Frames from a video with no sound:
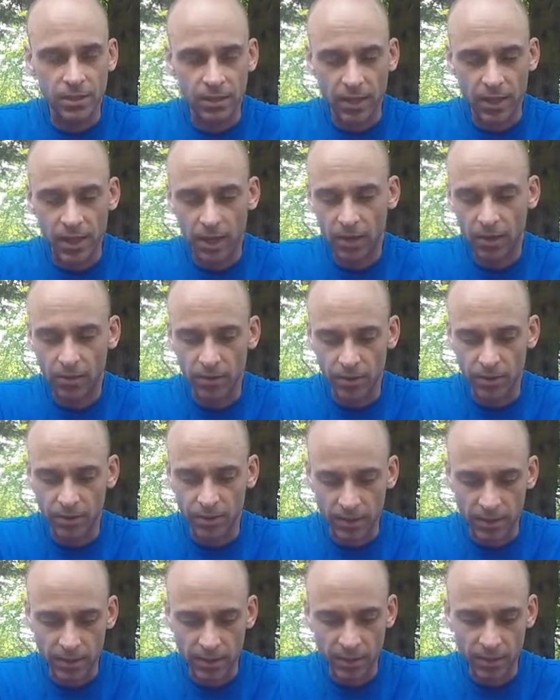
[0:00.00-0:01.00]
carry
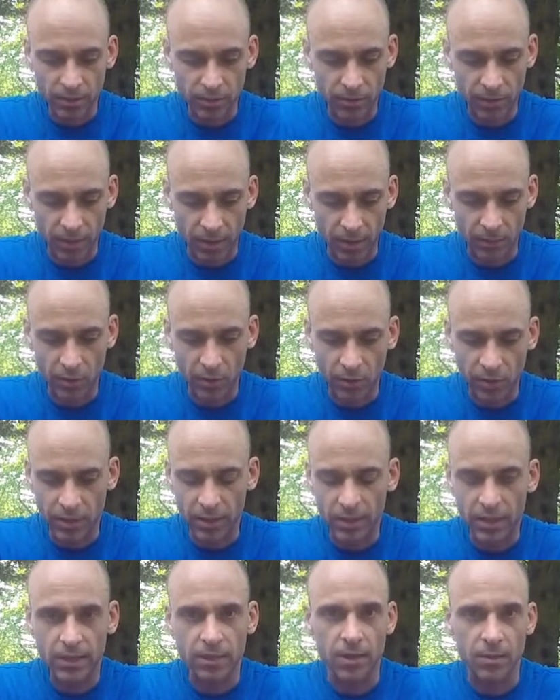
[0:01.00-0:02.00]
the gear that I'm going to
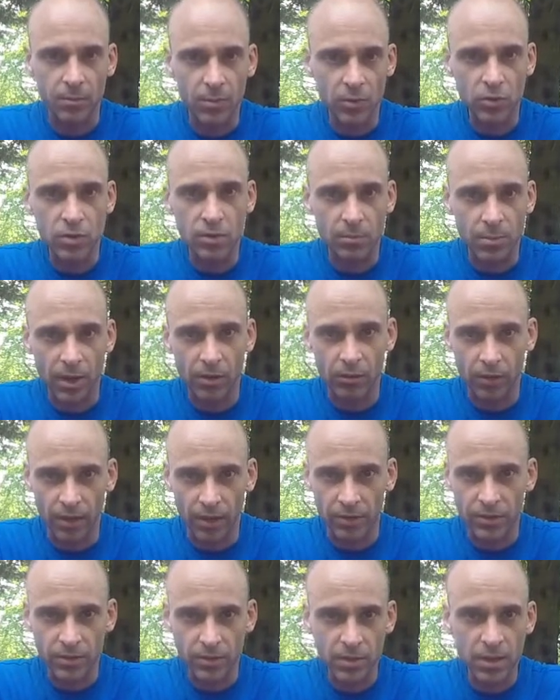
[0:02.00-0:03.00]
need on most of my
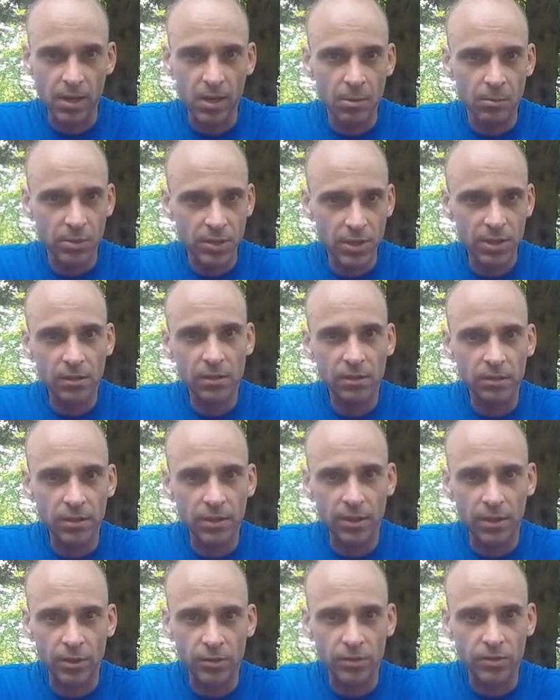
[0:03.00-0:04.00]
runs, particularly
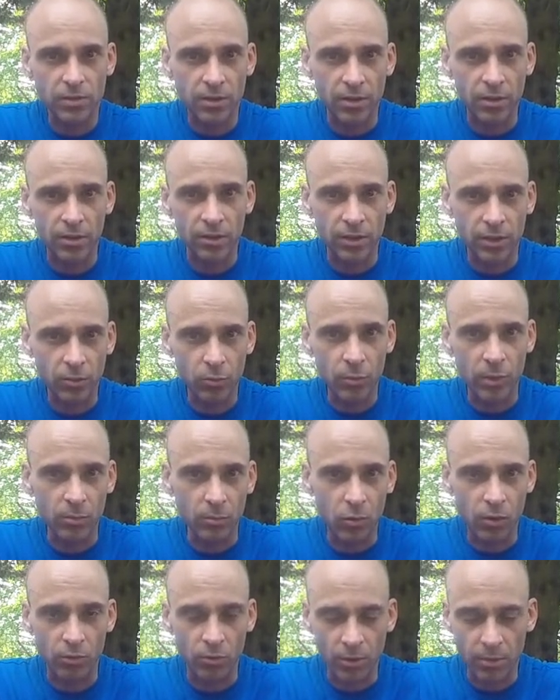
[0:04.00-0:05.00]
those that are a little bit
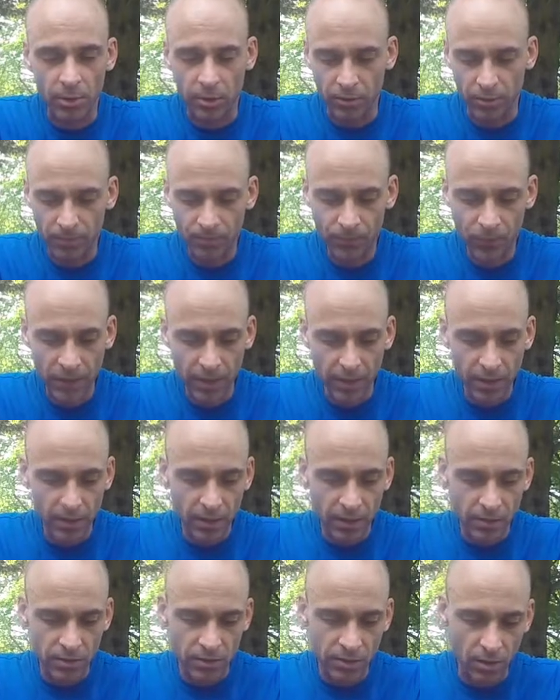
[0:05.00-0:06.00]
more remote.
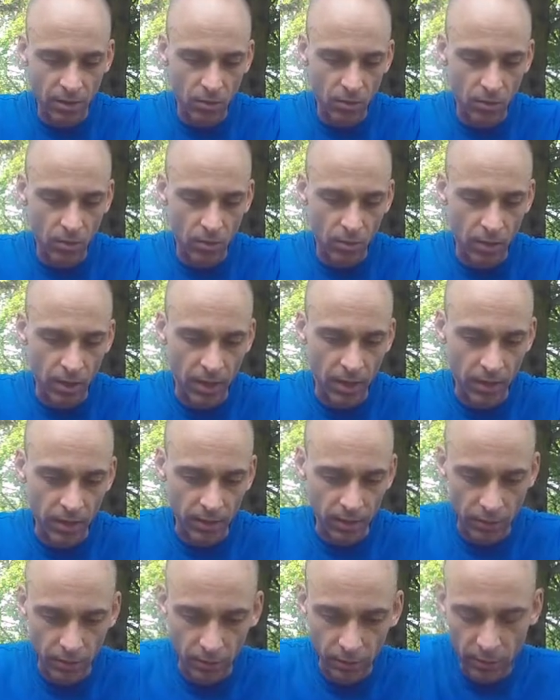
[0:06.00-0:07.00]
So I'll
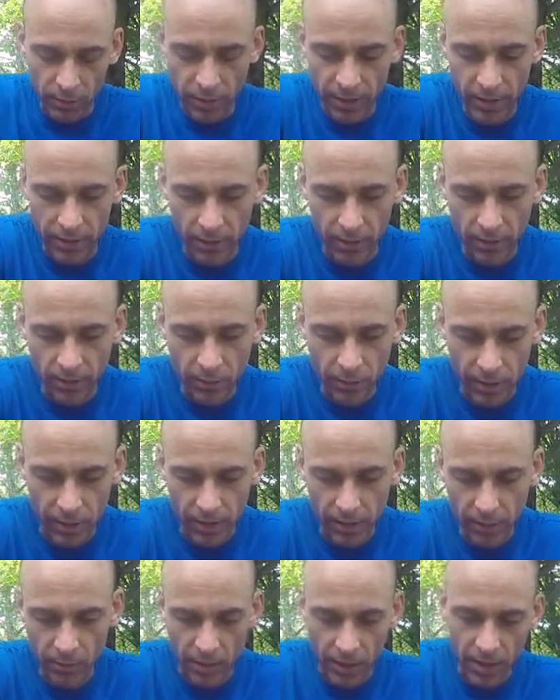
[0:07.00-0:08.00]
go through here
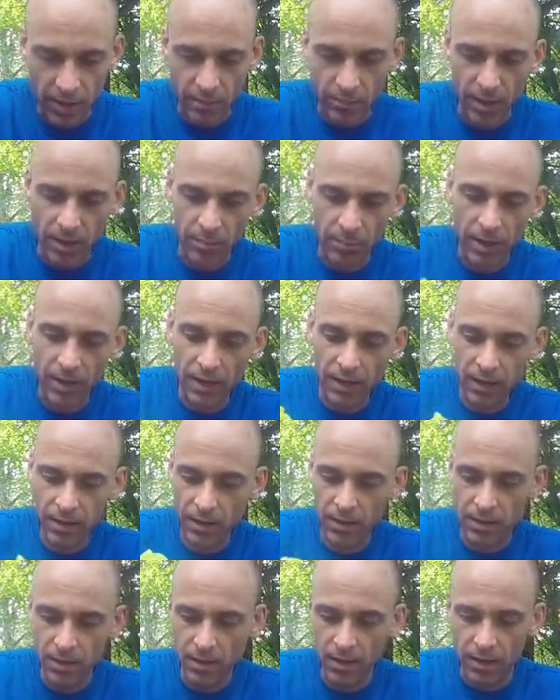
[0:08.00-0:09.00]
quickly what I had in my pack.
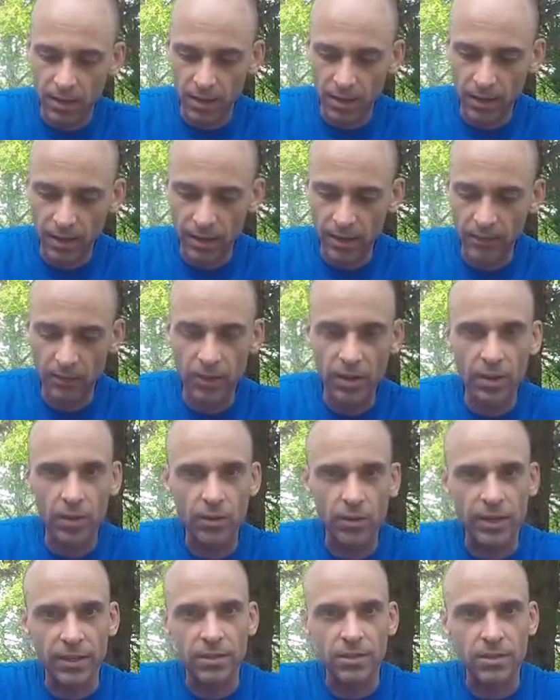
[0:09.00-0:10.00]
Even though
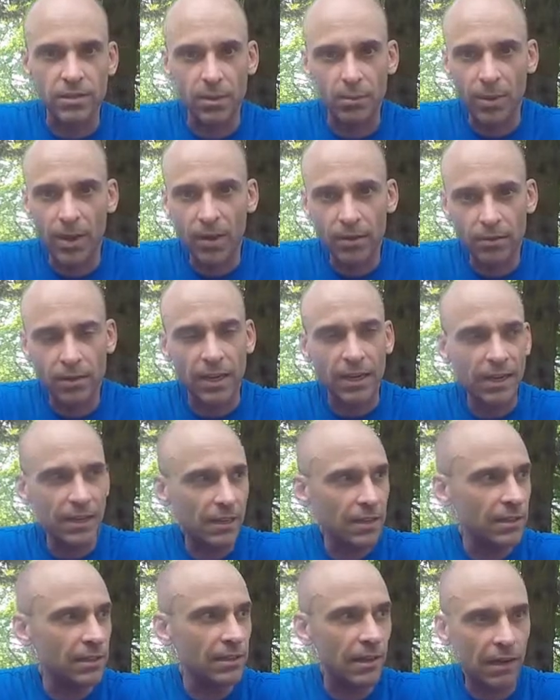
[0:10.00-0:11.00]
it's about
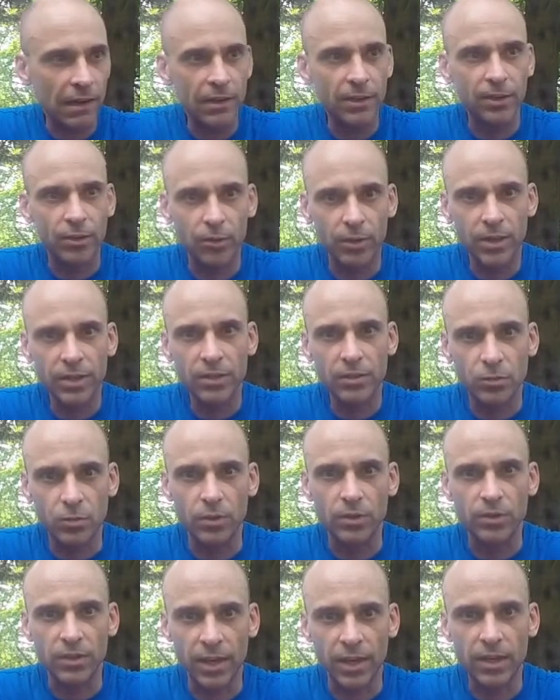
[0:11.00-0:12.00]
89 degrees
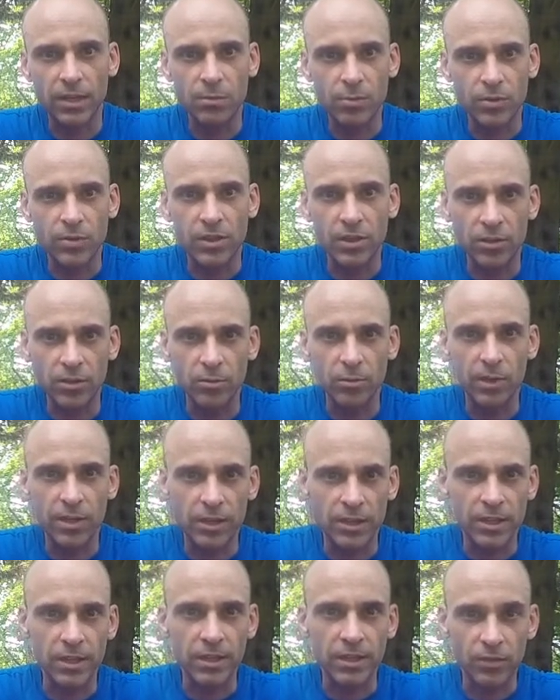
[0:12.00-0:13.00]
with 90%
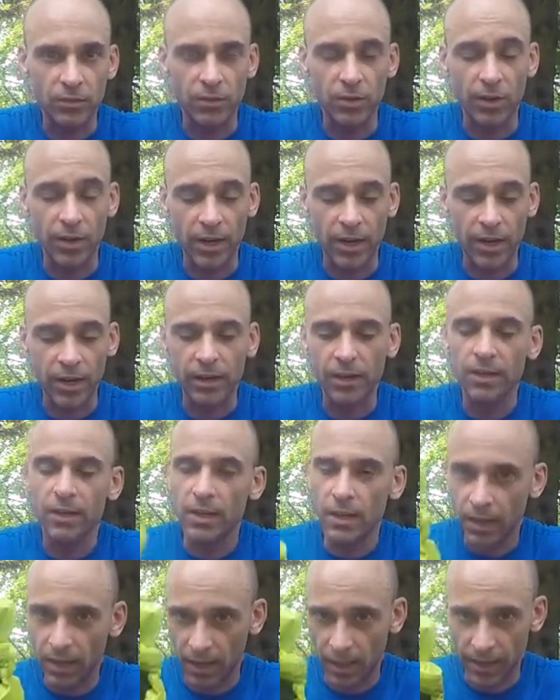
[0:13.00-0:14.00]
humidity, it's very hot.
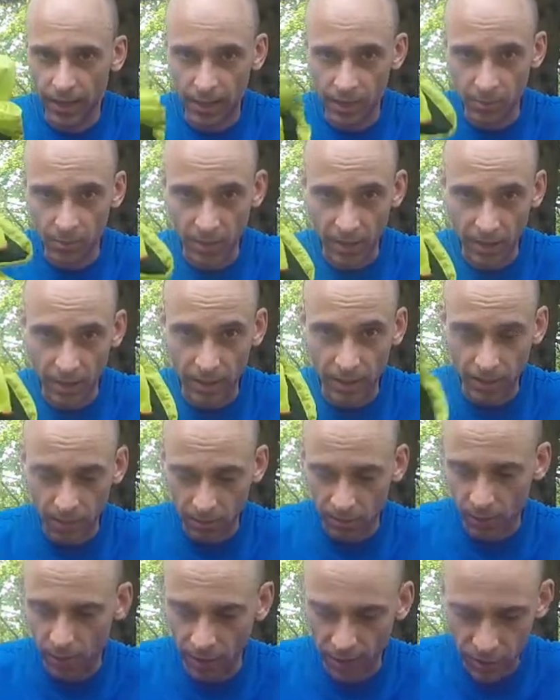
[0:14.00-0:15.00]
I had my
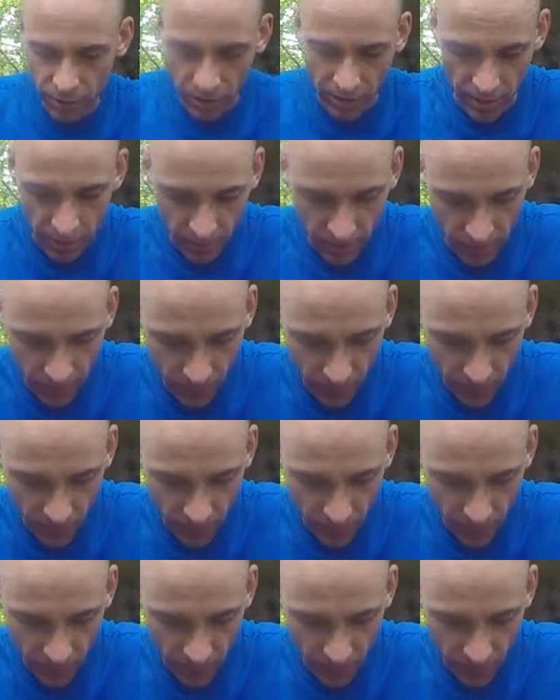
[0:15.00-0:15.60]
running shell,